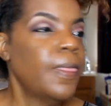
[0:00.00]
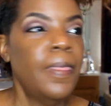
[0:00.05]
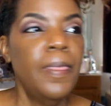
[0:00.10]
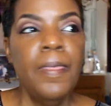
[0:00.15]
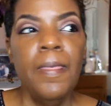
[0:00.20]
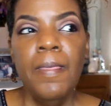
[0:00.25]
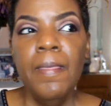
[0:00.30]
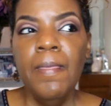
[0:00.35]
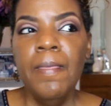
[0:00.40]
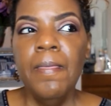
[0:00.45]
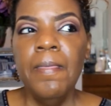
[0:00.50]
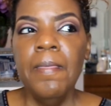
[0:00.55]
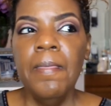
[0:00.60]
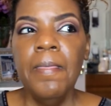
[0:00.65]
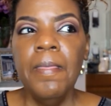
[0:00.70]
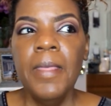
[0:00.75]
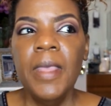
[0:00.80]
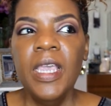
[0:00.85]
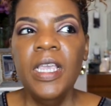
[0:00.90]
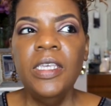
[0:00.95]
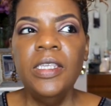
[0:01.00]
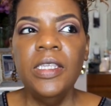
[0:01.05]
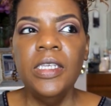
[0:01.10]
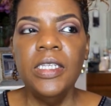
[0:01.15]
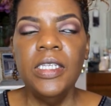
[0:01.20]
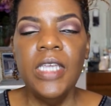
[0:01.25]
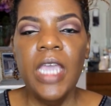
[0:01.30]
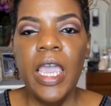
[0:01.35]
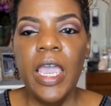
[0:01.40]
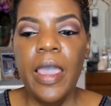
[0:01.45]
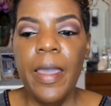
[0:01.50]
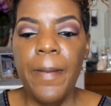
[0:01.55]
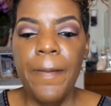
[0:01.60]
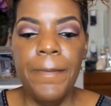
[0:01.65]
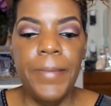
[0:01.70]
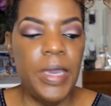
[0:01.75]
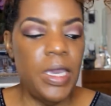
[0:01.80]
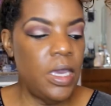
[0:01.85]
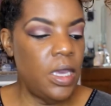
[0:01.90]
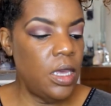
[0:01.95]
It's a
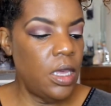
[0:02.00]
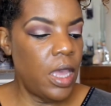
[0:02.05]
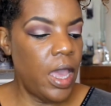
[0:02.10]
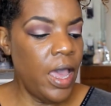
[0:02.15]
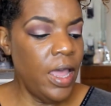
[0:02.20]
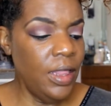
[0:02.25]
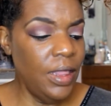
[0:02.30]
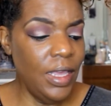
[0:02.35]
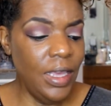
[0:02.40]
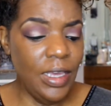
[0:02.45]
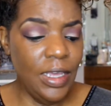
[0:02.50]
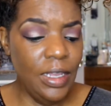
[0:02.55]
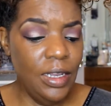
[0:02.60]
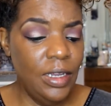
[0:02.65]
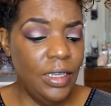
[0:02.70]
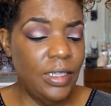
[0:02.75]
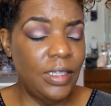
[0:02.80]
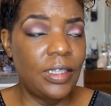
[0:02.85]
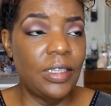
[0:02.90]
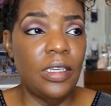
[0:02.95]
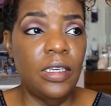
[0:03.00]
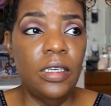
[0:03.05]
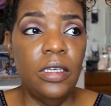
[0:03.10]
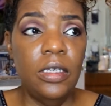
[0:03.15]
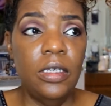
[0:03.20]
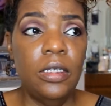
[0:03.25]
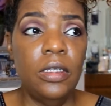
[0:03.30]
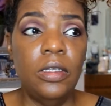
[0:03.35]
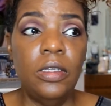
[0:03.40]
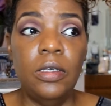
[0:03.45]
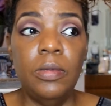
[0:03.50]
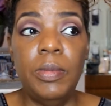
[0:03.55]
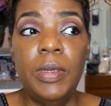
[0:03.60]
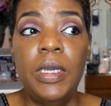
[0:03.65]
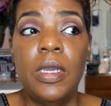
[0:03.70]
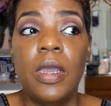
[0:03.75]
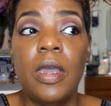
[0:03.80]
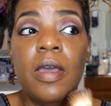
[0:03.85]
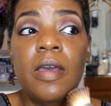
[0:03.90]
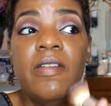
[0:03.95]
tad bit, I think it looks good, to
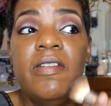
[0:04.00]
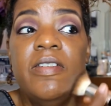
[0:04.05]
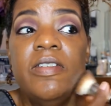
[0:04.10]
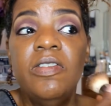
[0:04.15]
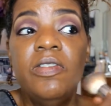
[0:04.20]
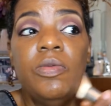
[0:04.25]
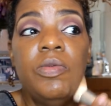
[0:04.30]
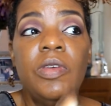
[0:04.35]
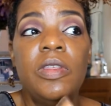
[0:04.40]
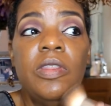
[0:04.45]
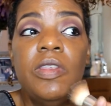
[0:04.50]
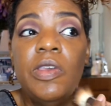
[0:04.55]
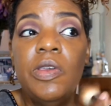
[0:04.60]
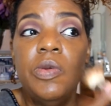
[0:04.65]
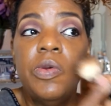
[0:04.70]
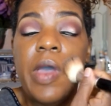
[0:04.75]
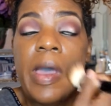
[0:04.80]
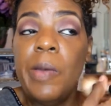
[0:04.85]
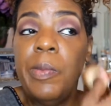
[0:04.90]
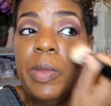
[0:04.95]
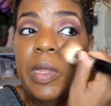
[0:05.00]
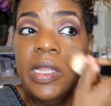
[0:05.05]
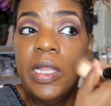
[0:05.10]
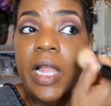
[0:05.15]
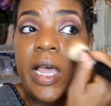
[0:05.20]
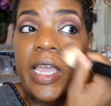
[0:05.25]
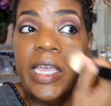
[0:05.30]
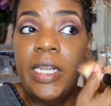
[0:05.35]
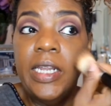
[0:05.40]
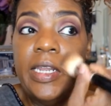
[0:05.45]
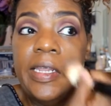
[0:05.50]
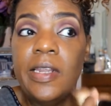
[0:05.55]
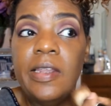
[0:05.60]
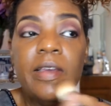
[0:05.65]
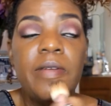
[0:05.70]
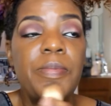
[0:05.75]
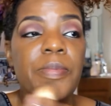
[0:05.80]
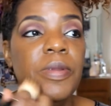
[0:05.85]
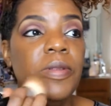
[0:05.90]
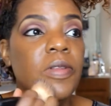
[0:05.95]
be honest with you. I'm gonna lighten it
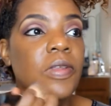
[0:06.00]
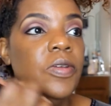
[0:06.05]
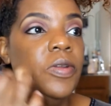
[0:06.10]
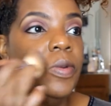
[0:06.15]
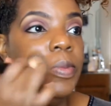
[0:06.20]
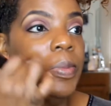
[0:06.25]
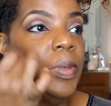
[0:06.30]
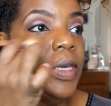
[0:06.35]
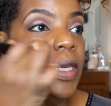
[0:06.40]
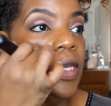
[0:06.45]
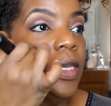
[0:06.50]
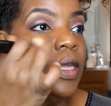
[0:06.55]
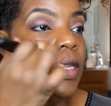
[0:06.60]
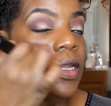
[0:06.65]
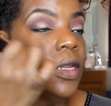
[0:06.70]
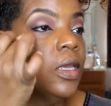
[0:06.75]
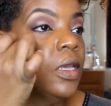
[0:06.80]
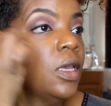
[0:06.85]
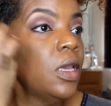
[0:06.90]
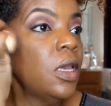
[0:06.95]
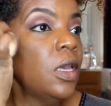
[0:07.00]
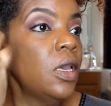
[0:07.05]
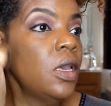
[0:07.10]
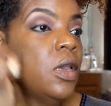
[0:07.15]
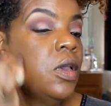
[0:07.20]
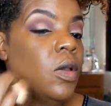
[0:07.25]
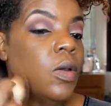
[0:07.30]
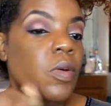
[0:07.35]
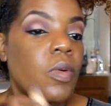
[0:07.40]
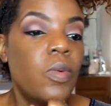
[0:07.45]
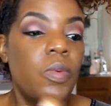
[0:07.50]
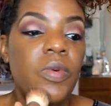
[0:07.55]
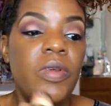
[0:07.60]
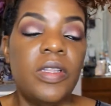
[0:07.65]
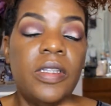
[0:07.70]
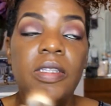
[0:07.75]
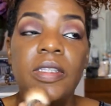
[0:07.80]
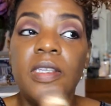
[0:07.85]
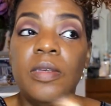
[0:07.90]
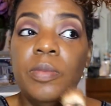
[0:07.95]
up a little bit
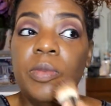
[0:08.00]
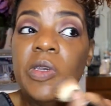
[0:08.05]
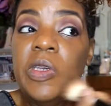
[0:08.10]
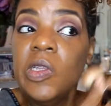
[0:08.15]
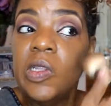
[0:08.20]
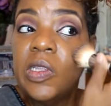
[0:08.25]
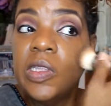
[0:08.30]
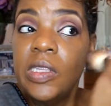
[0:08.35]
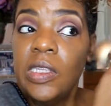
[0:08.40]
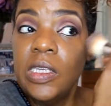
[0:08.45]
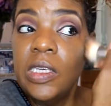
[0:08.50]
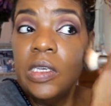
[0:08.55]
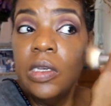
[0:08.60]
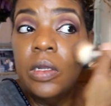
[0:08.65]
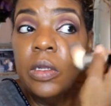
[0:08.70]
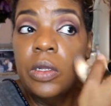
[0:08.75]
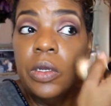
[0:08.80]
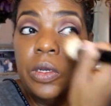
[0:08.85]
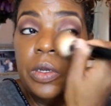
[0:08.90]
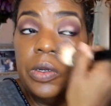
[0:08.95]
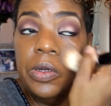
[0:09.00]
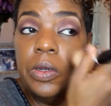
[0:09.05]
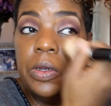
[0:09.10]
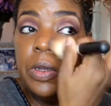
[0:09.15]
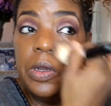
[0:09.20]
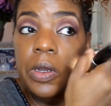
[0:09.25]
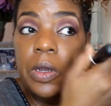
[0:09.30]
with some concealer,